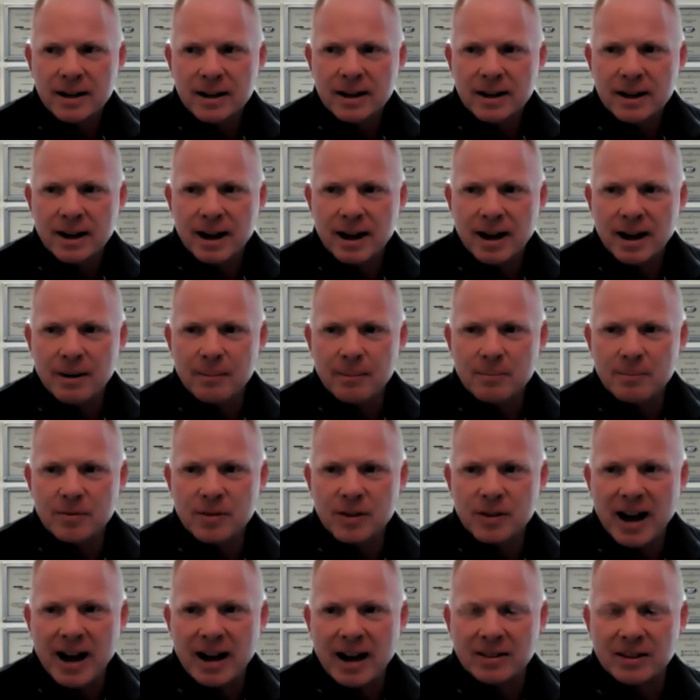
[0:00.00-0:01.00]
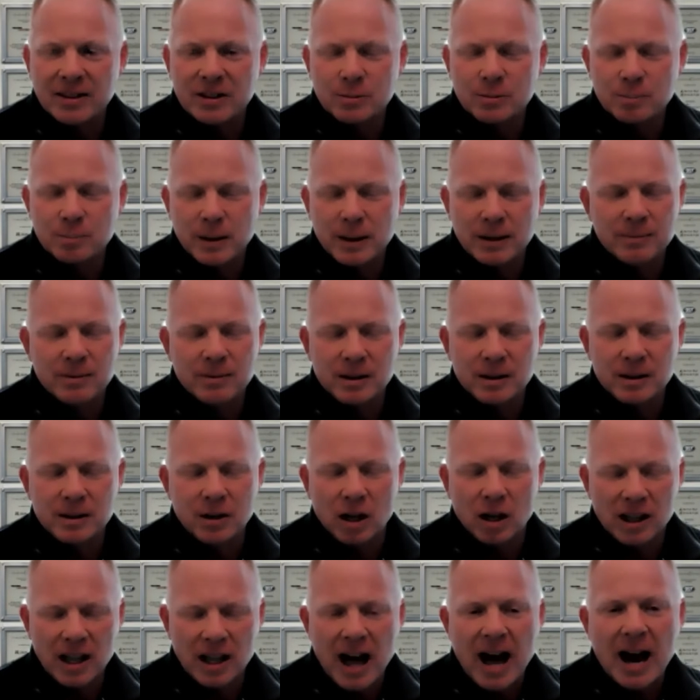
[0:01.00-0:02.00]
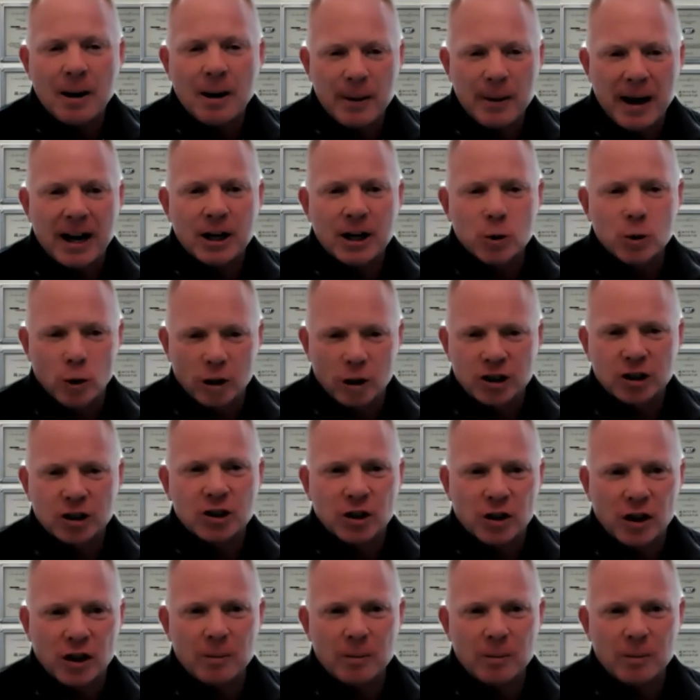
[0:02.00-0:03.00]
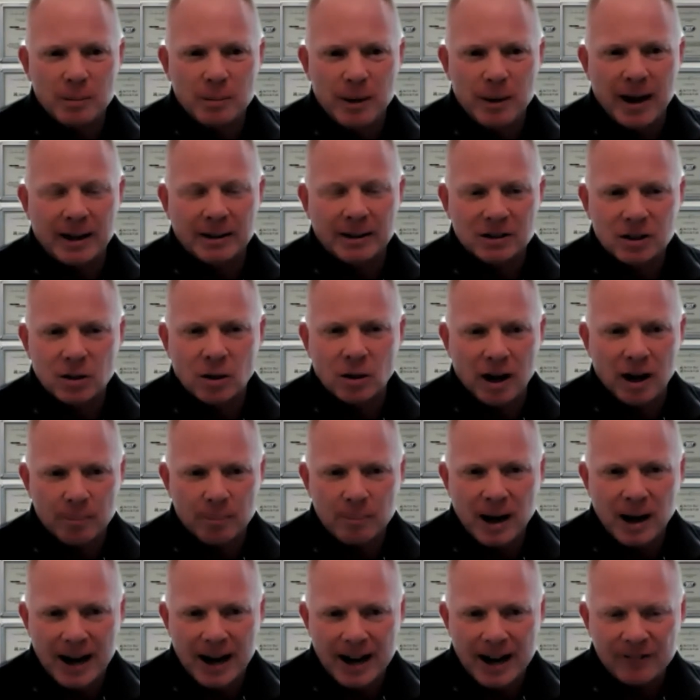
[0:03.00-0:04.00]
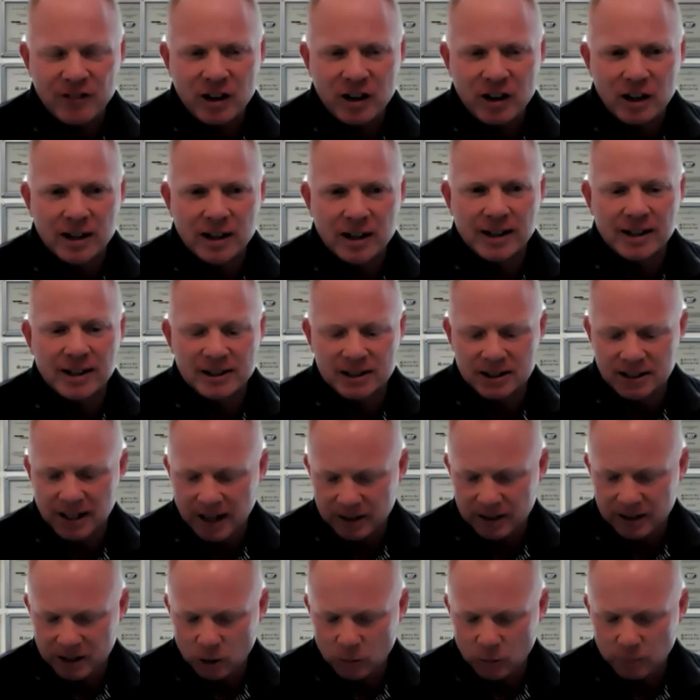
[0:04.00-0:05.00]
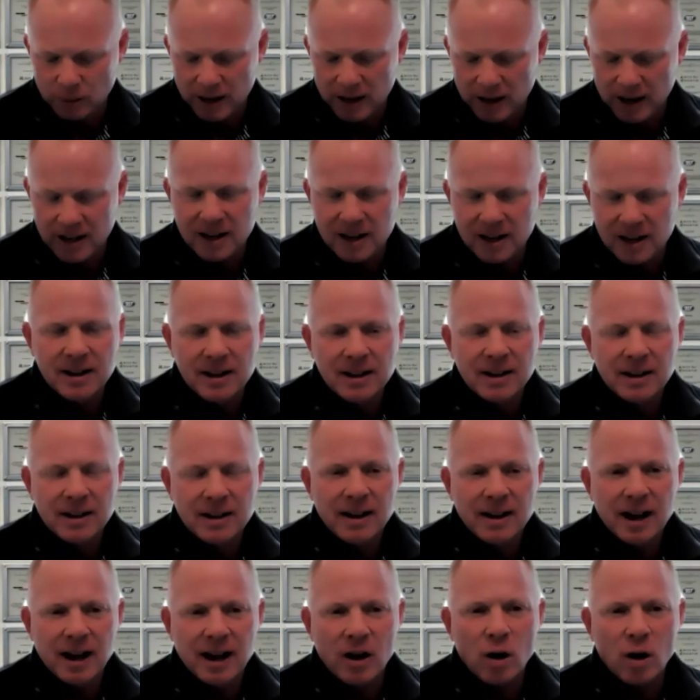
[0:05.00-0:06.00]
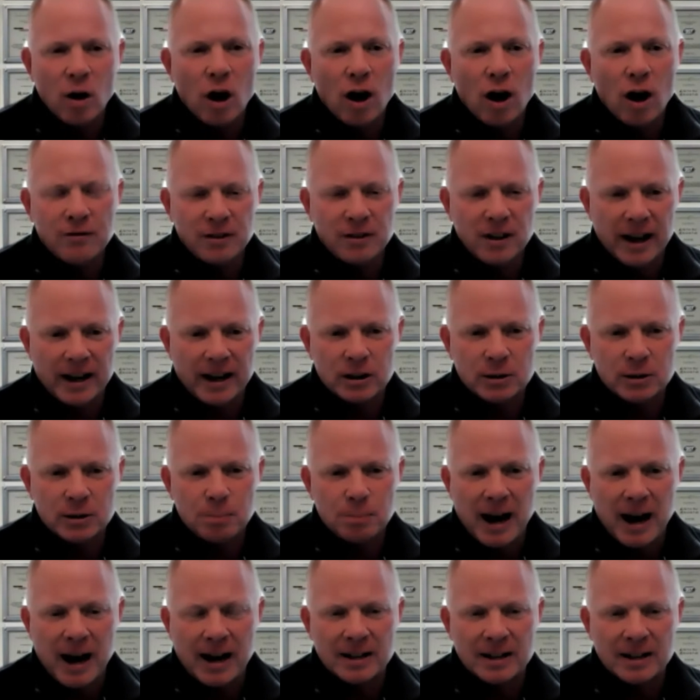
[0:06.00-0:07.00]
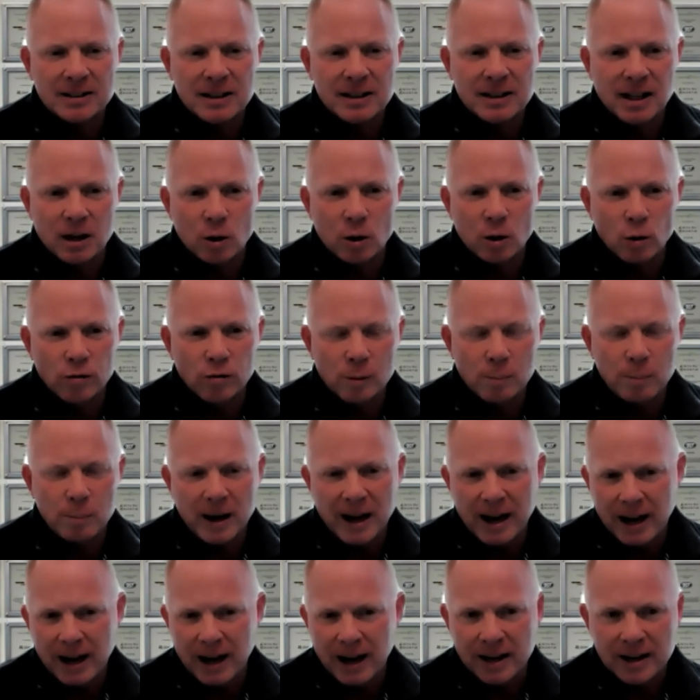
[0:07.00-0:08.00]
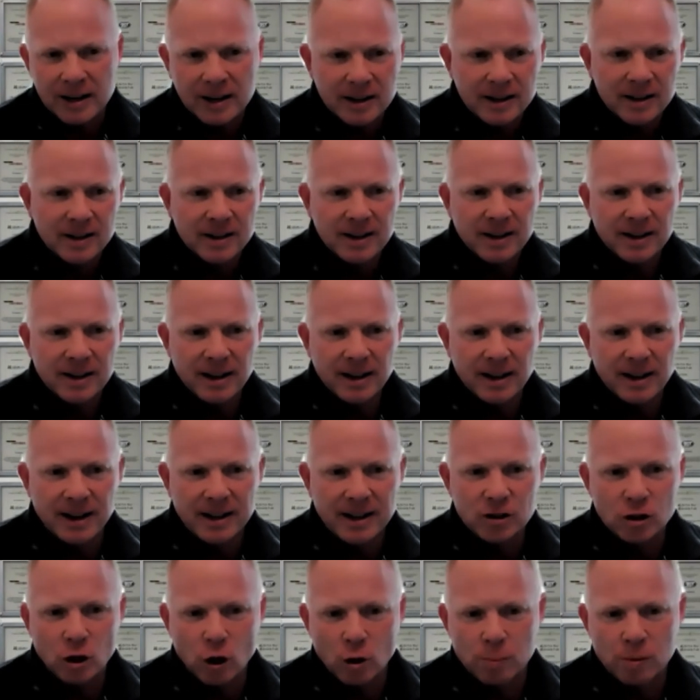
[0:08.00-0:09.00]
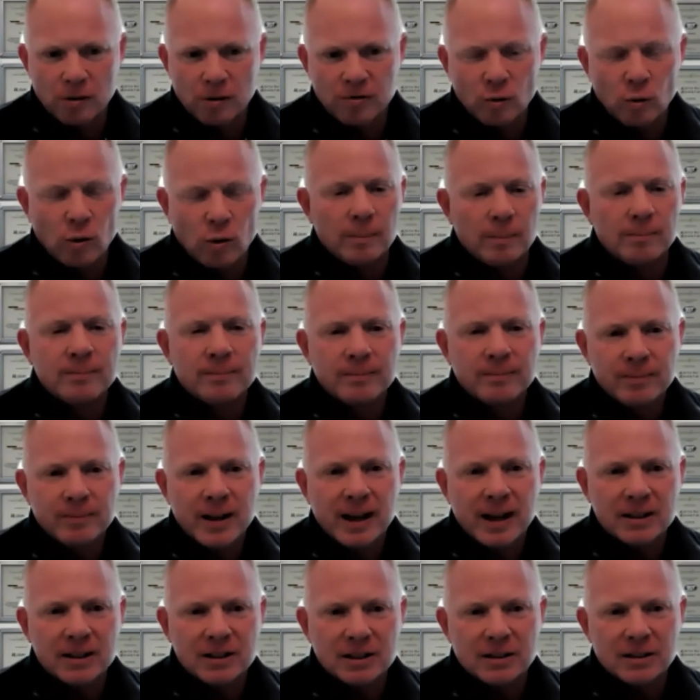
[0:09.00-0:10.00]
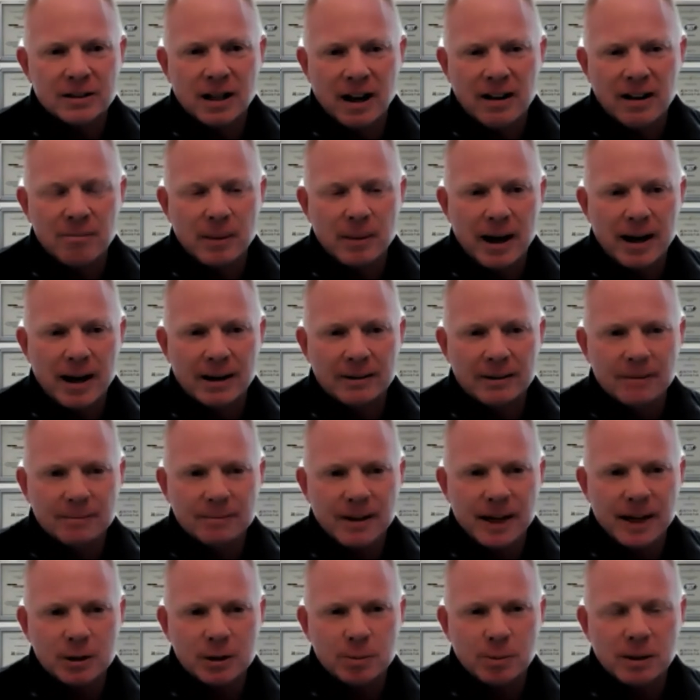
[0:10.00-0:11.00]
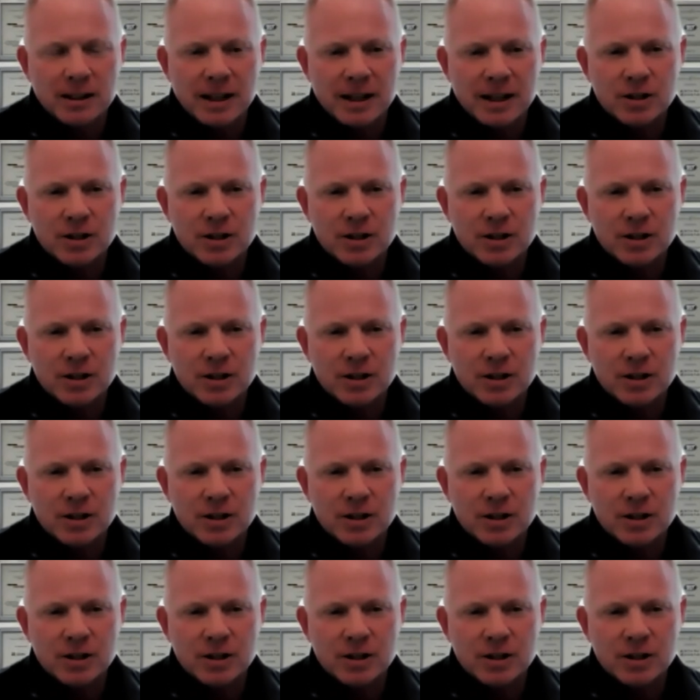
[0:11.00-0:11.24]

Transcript: that there are a lot of bad choices are going to be made. So my feeling is that there'll be an awful lot of SPACs that overpay and don't perform. That's kind of my expectation.